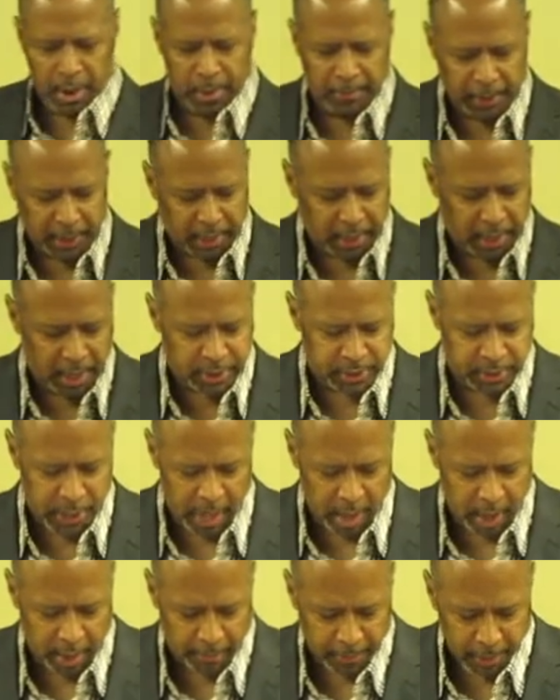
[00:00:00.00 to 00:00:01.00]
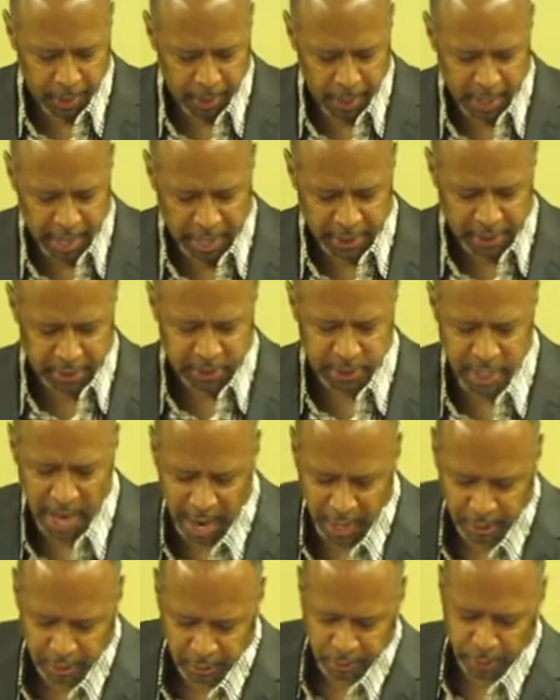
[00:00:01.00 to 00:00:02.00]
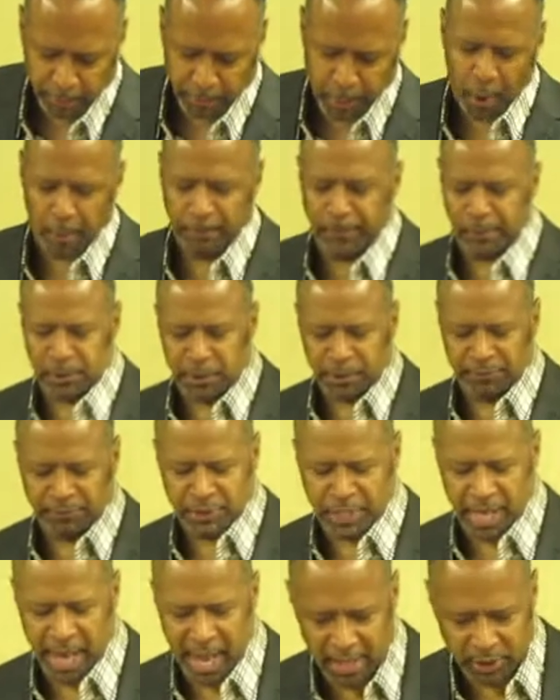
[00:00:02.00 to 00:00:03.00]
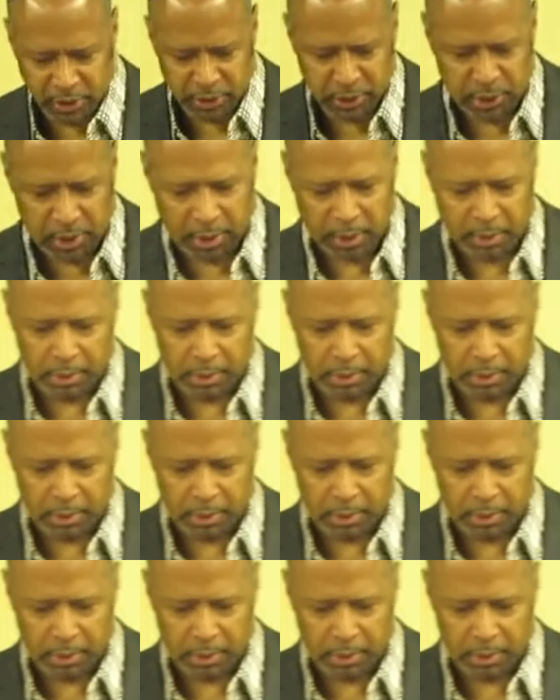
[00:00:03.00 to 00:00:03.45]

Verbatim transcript: Because, um, and it's titled The Purpose of Testing.